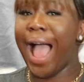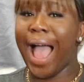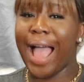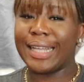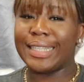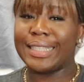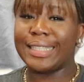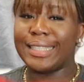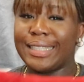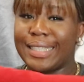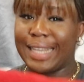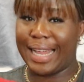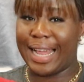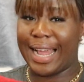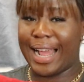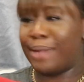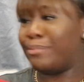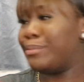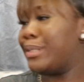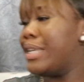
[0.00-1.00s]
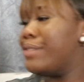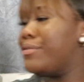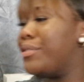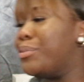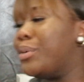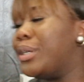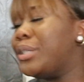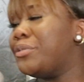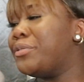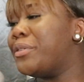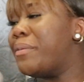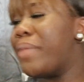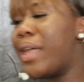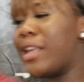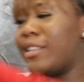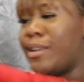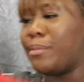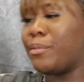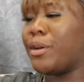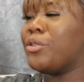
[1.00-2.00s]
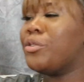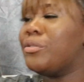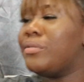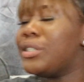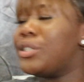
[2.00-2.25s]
and I'm saving money from that. So I'm going to